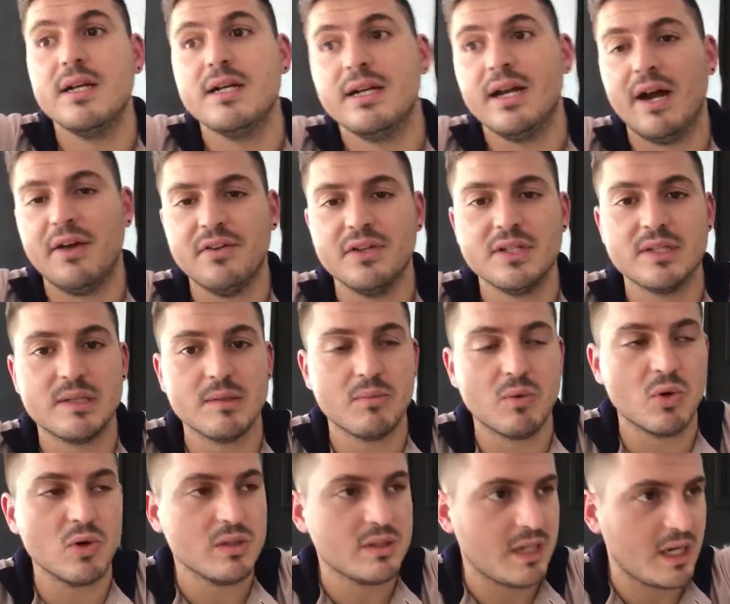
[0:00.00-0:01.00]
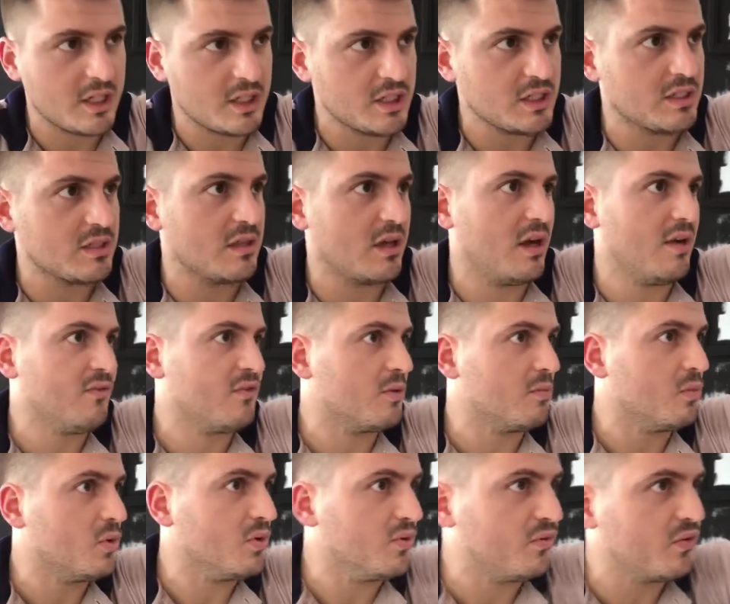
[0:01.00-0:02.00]
Now there's the more touchy stuff, the
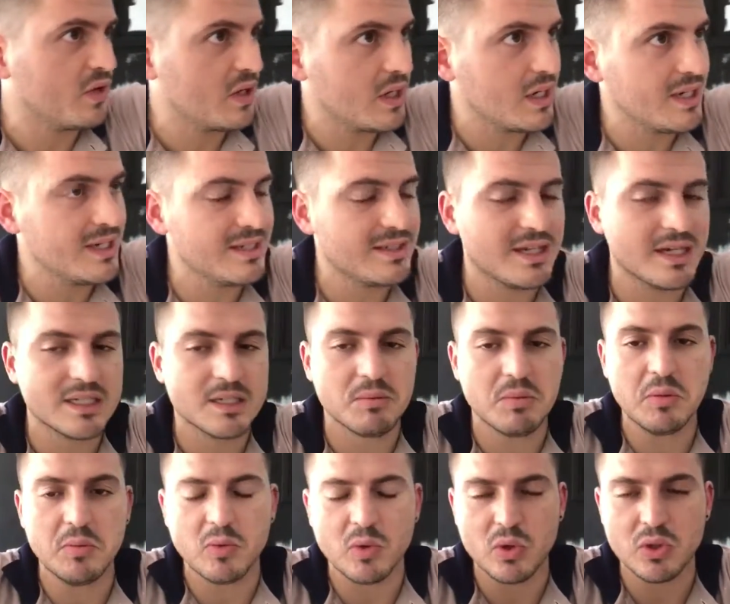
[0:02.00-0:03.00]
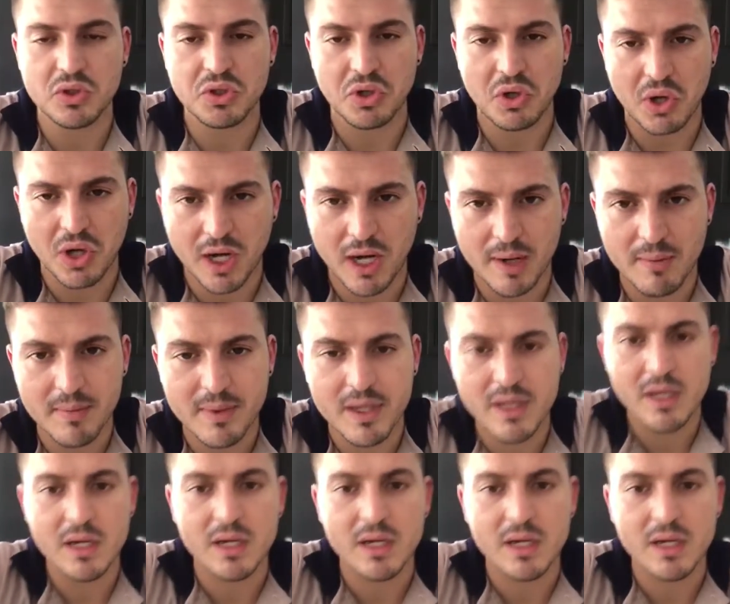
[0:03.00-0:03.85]
more fiddly. It takes a bit more time,